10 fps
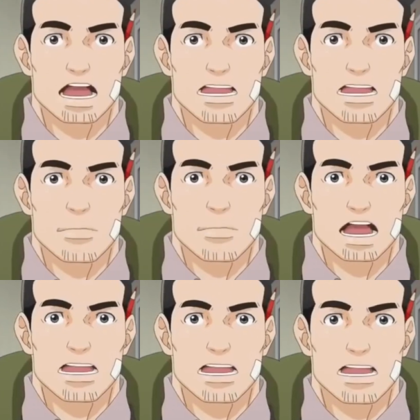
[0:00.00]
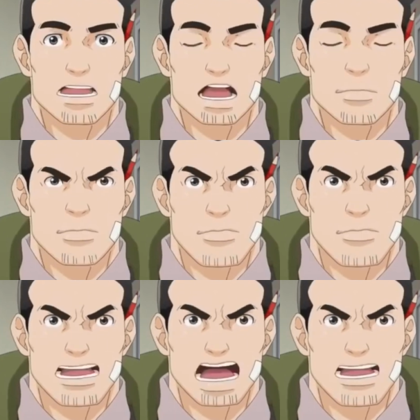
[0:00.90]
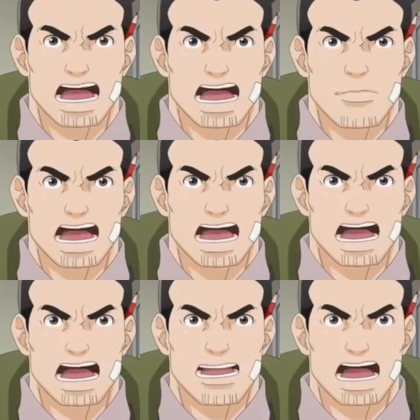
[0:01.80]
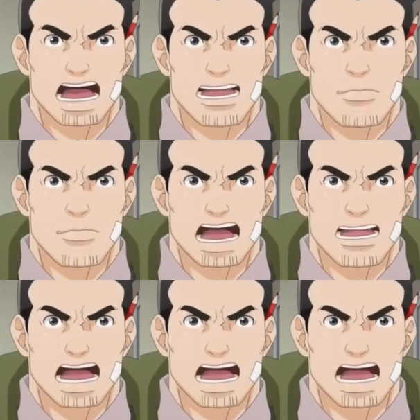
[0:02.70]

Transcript: As a matter of fact, it is. It was a pretty big deal.